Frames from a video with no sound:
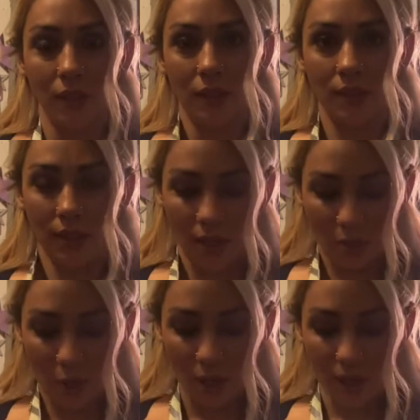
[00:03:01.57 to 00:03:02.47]
skinny
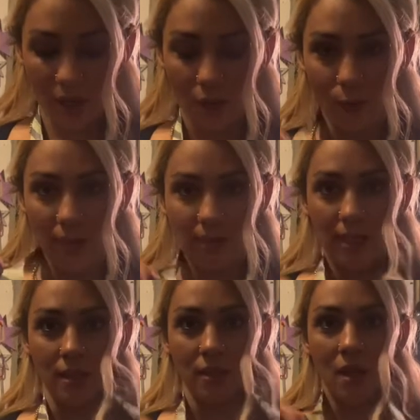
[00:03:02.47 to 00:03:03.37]
part kind of
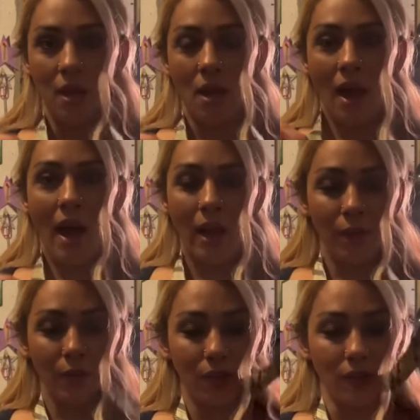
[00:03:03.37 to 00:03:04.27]
resting higher
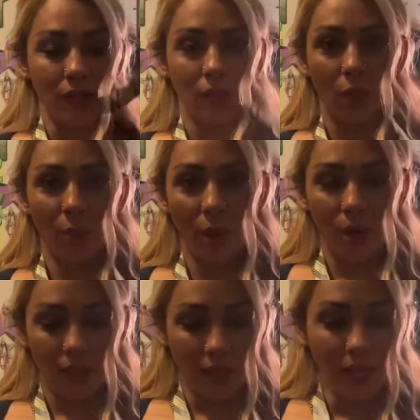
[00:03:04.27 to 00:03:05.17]
than the thicker part of
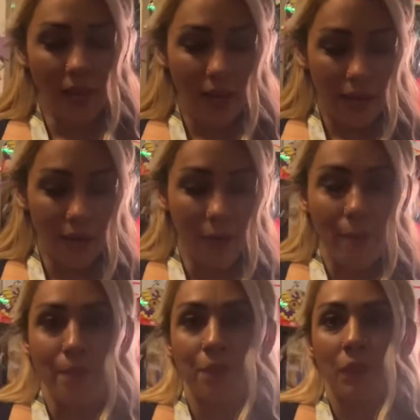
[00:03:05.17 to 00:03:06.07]
the tie,
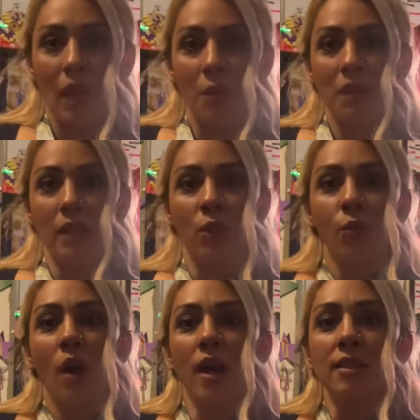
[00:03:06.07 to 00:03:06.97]
I would then
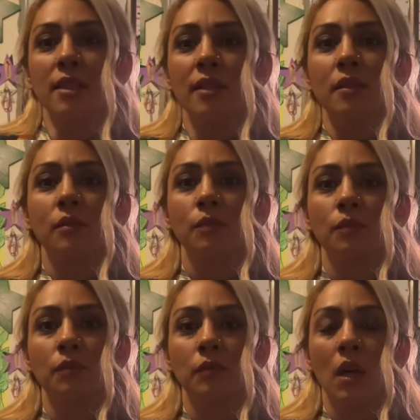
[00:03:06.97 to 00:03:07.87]
cross it
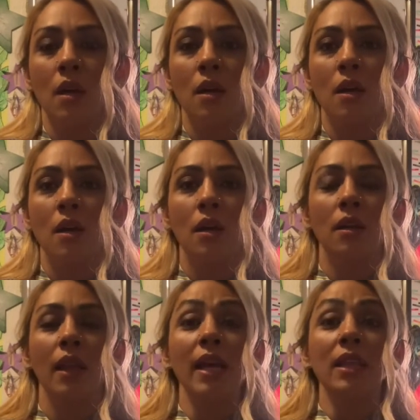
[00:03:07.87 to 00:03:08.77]

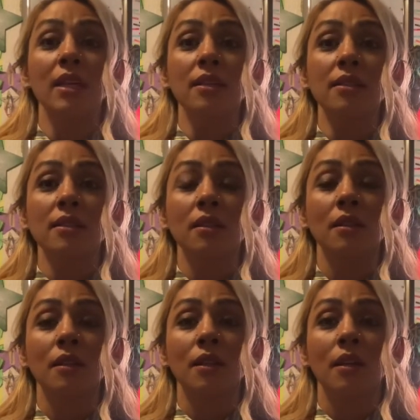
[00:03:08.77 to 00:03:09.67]
like this,
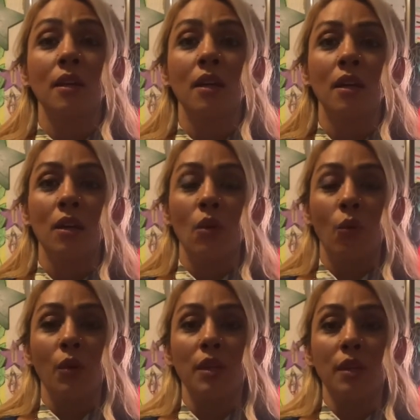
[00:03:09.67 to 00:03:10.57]
where
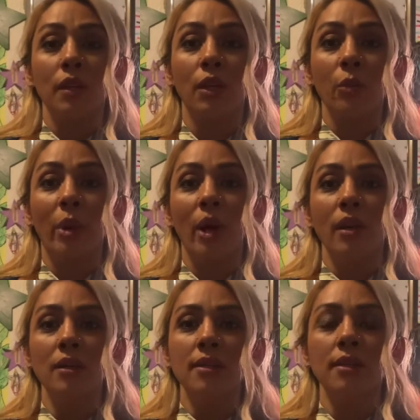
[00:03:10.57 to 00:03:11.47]
the thicker part
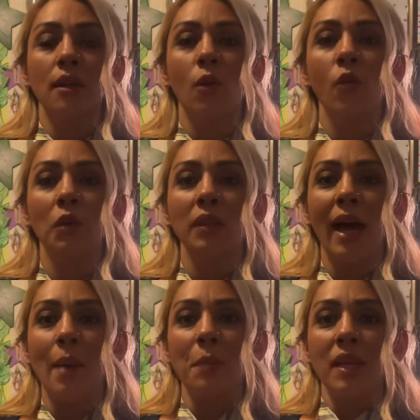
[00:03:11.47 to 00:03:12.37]
is
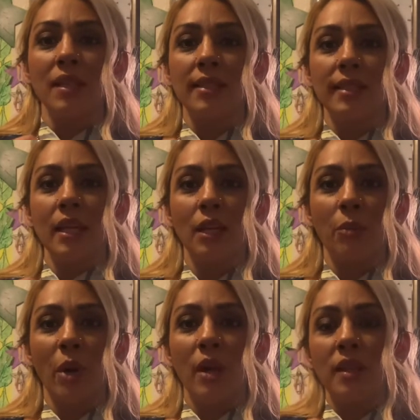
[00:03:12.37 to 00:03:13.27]
overlapping the skinnier
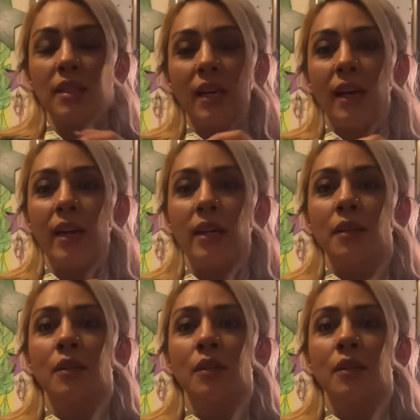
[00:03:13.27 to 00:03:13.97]
part of the tie.